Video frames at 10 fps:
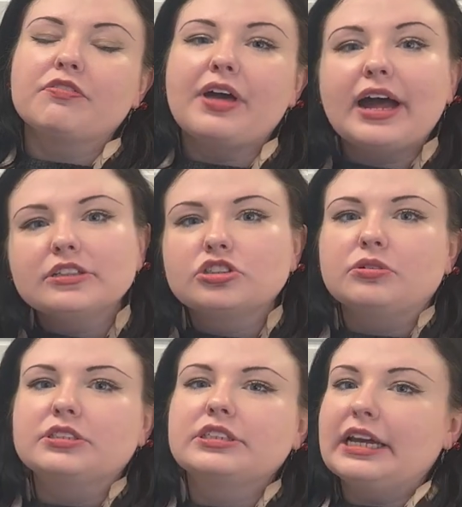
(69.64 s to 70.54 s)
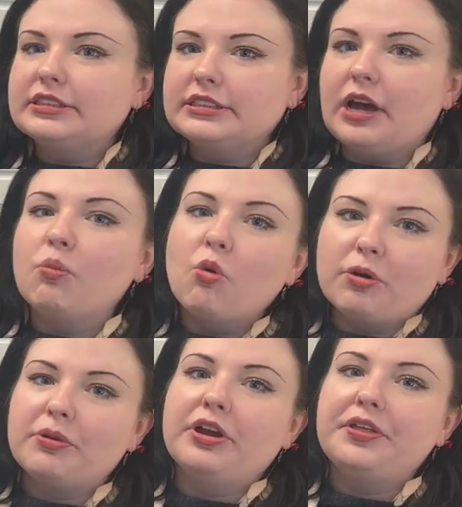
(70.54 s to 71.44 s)
that, so it gets
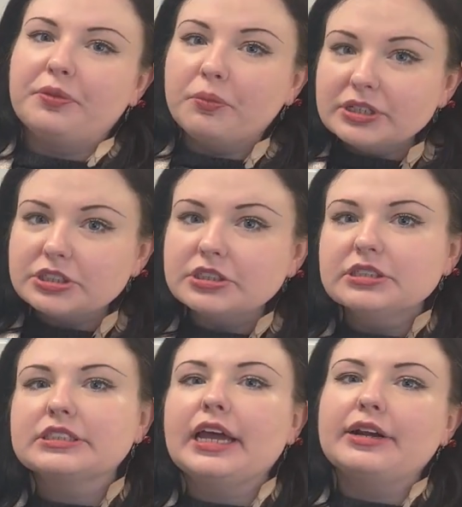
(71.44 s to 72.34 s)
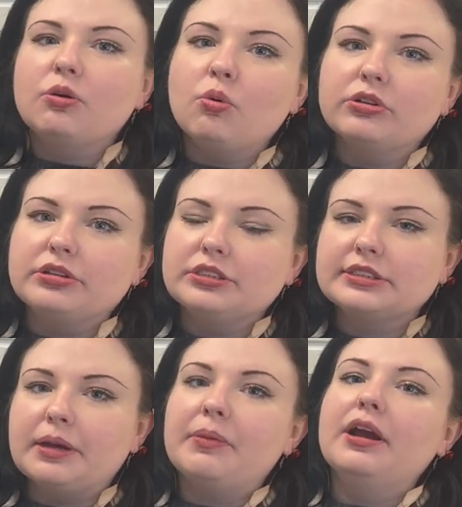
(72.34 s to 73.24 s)
warmer in the winter inside and cooler in the
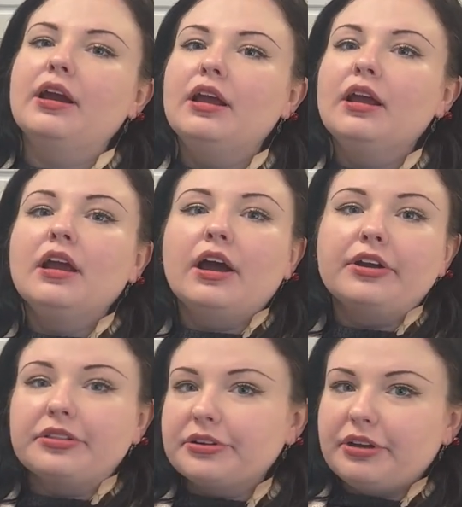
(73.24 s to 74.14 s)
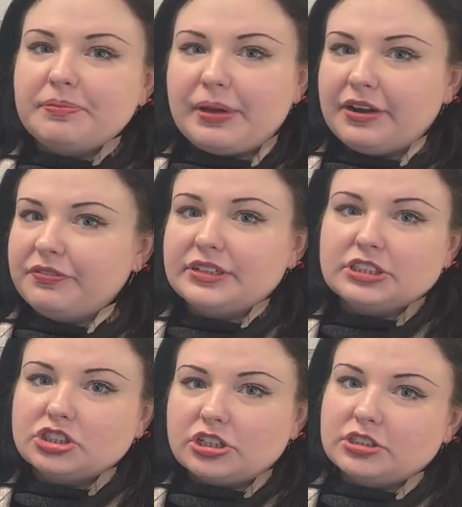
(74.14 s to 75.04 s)
summer. Another great benefit to
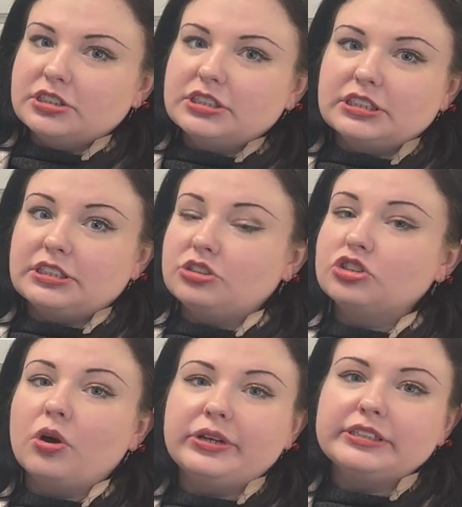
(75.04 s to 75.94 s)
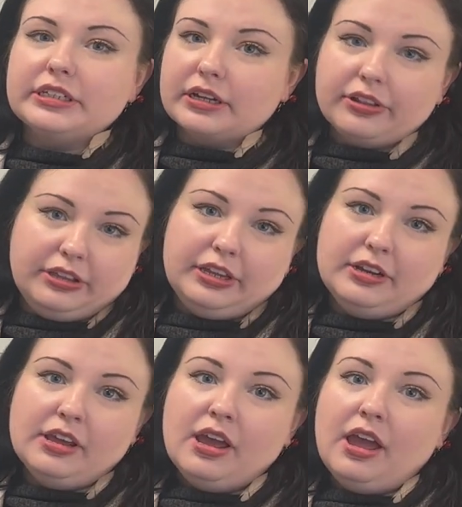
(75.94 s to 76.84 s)
shutters is they're so easy to clean.
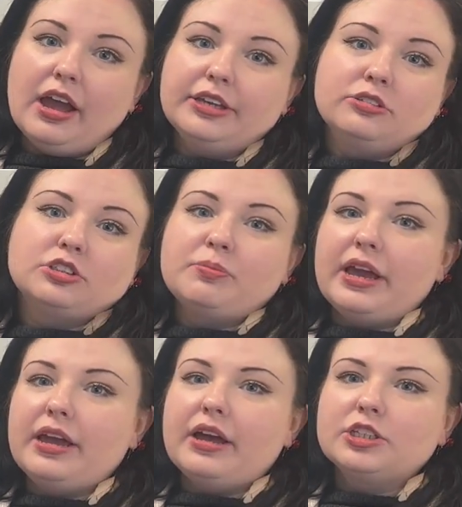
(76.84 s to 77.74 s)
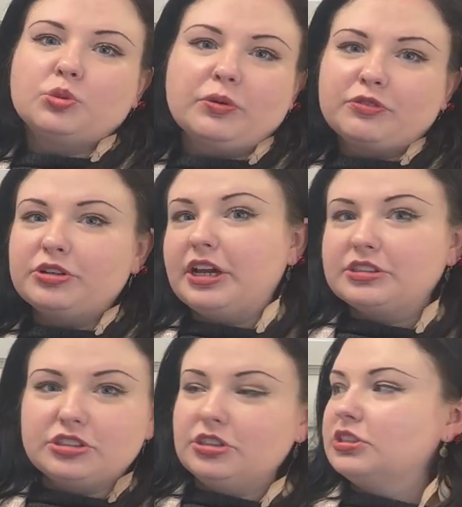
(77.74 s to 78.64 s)
I use my Swiffer
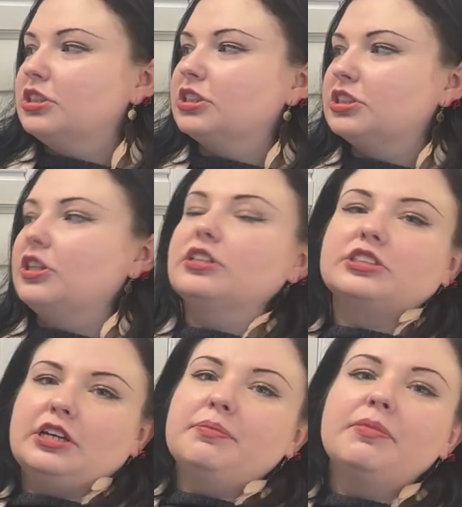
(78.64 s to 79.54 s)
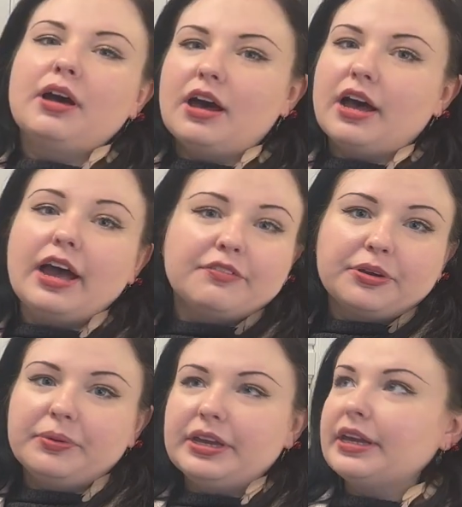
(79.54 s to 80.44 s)
duster to just dust them every
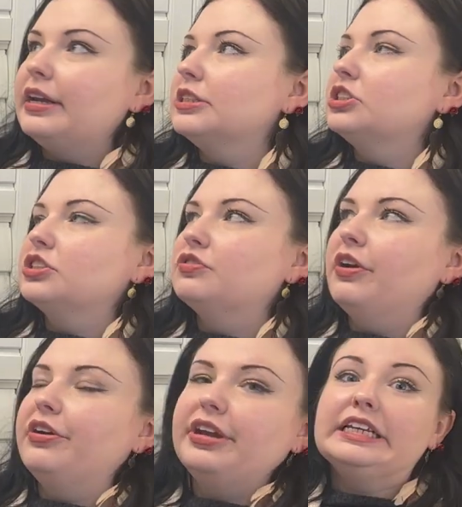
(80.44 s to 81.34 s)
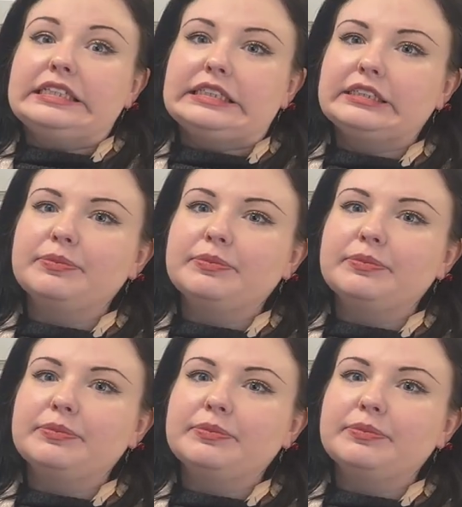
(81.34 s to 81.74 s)
week, and it's just very easy to